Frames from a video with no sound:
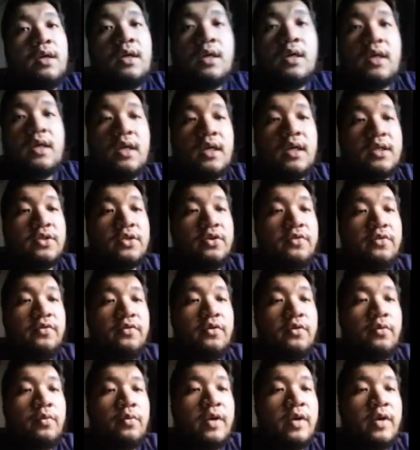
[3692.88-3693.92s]
Server
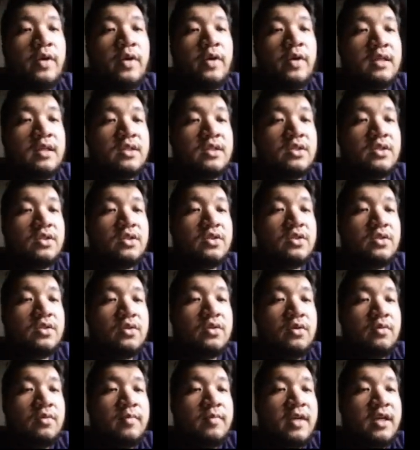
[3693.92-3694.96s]
waiting is,
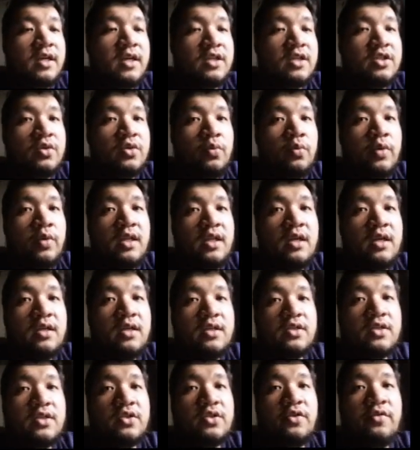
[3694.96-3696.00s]
oh my gosh, the waiting on the
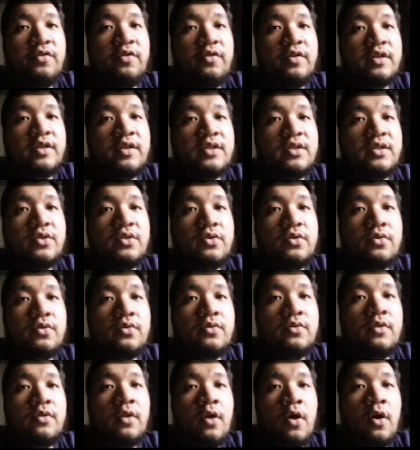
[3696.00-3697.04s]
server is so
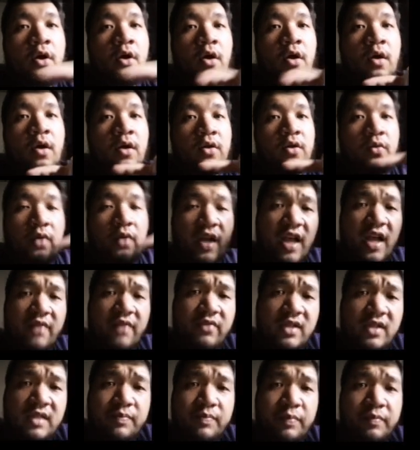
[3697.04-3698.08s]
long. Do I have to
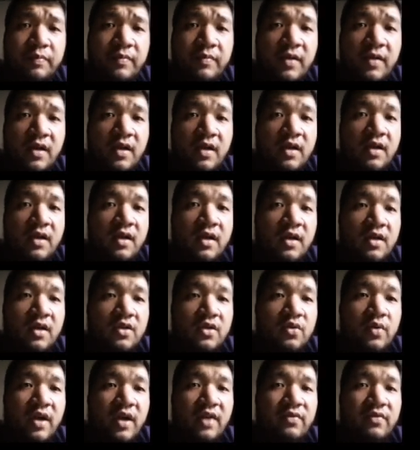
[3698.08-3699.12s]

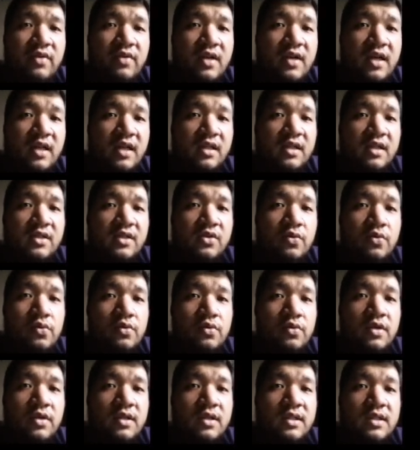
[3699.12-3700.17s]
cut this too?
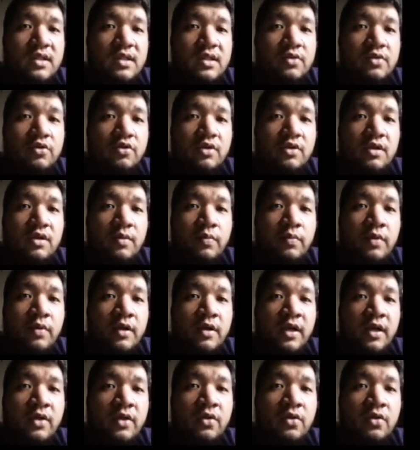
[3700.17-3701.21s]
This is usually the one
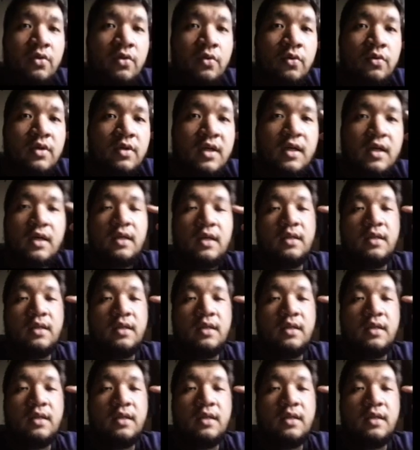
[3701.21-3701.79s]
I don't cut.